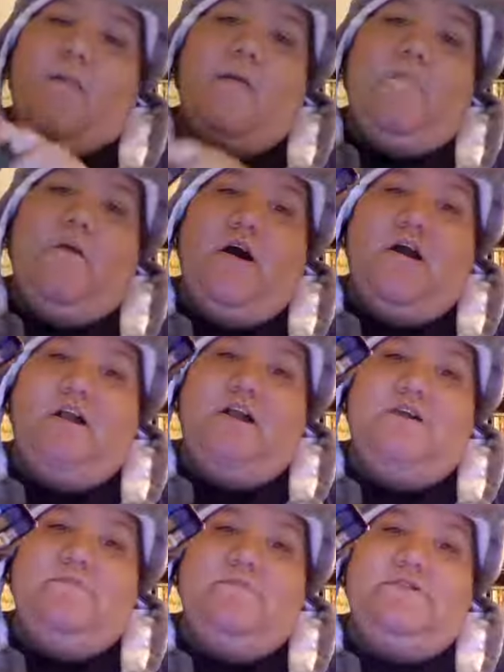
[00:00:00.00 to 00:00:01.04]

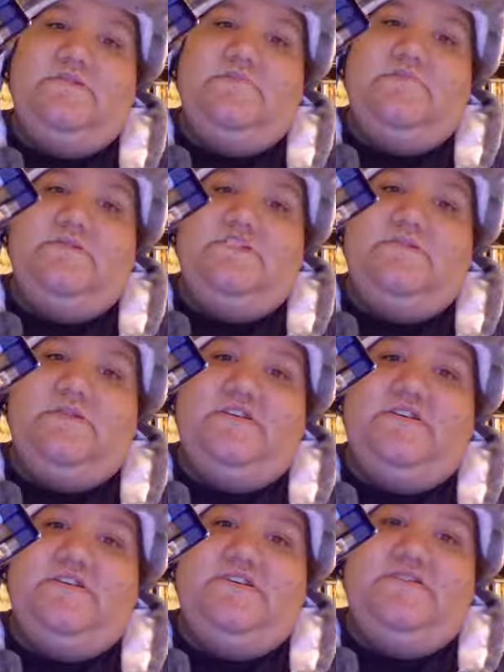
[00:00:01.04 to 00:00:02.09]
Apocalypse, just
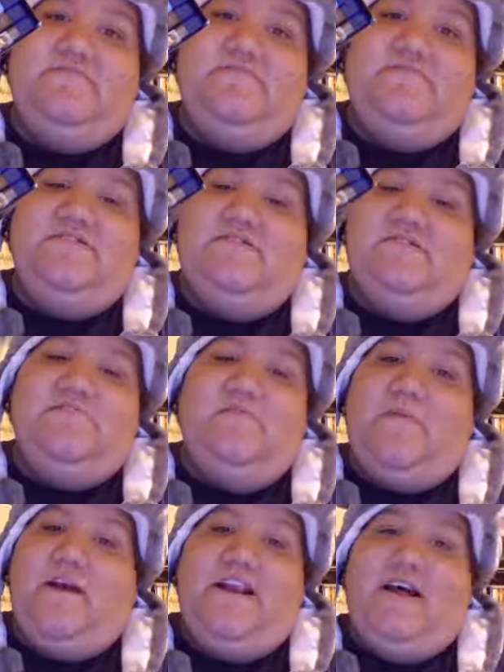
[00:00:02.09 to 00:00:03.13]
because is
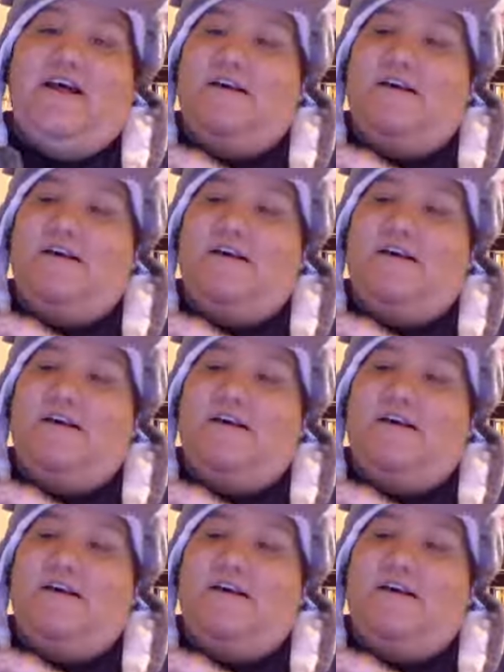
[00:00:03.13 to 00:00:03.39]
badass.